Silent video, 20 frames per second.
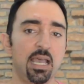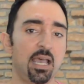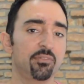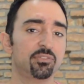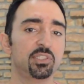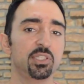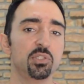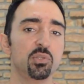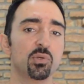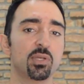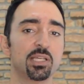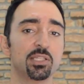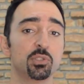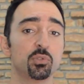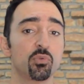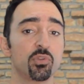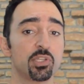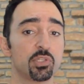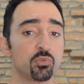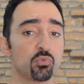After you can
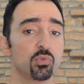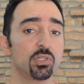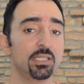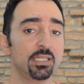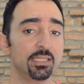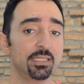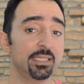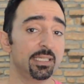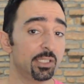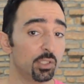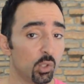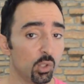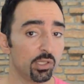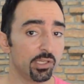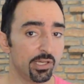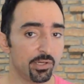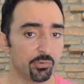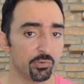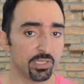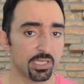do the drill in all
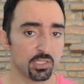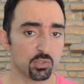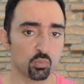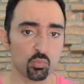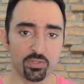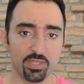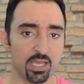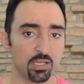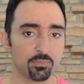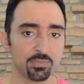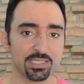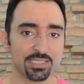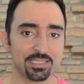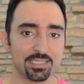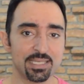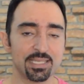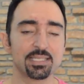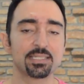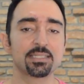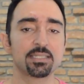areas without
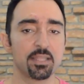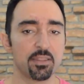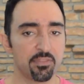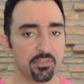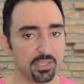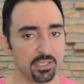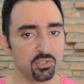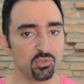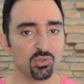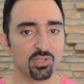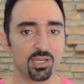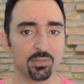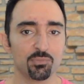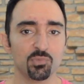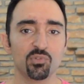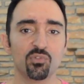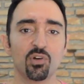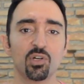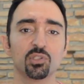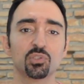mistakes, then you can
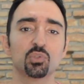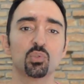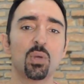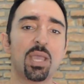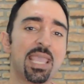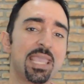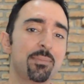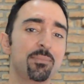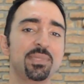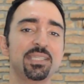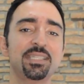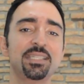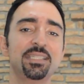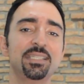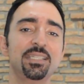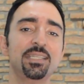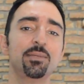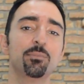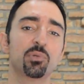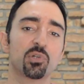move on to
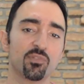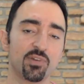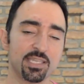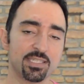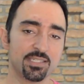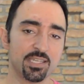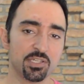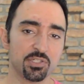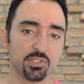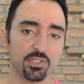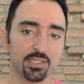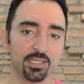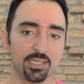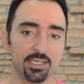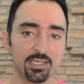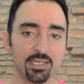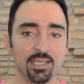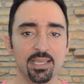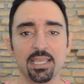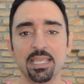ABCD improvisation
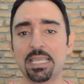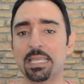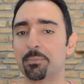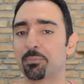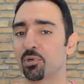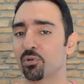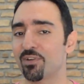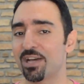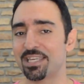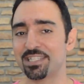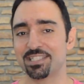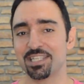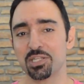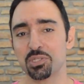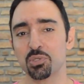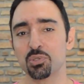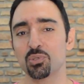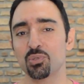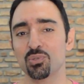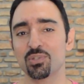again.
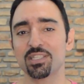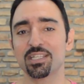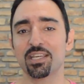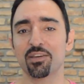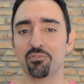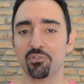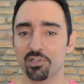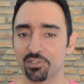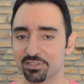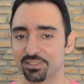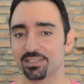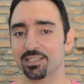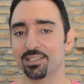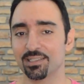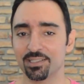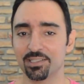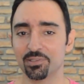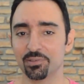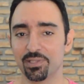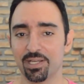Improvisation using a
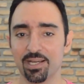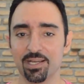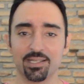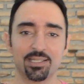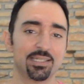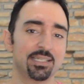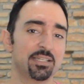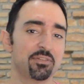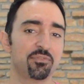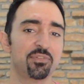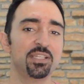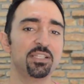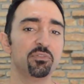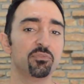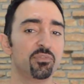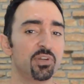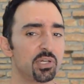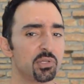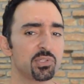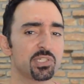vertical area can feel
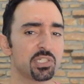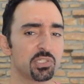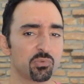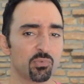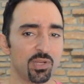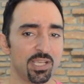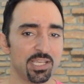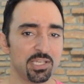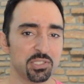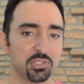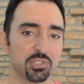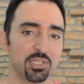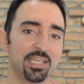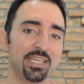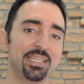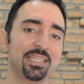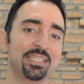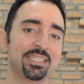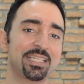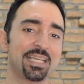very strange
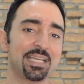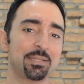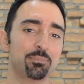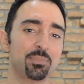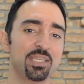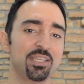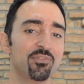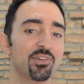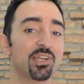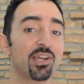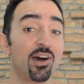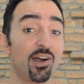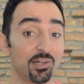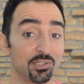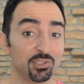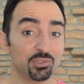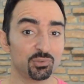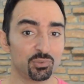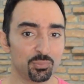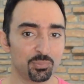and it can be even
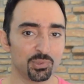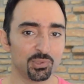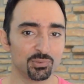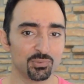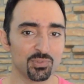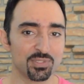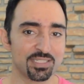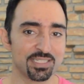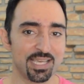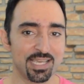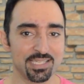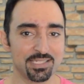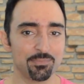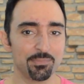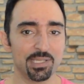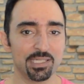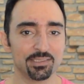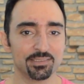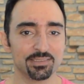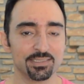harder to produce nice
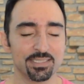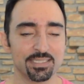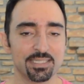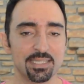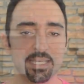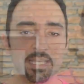melodies.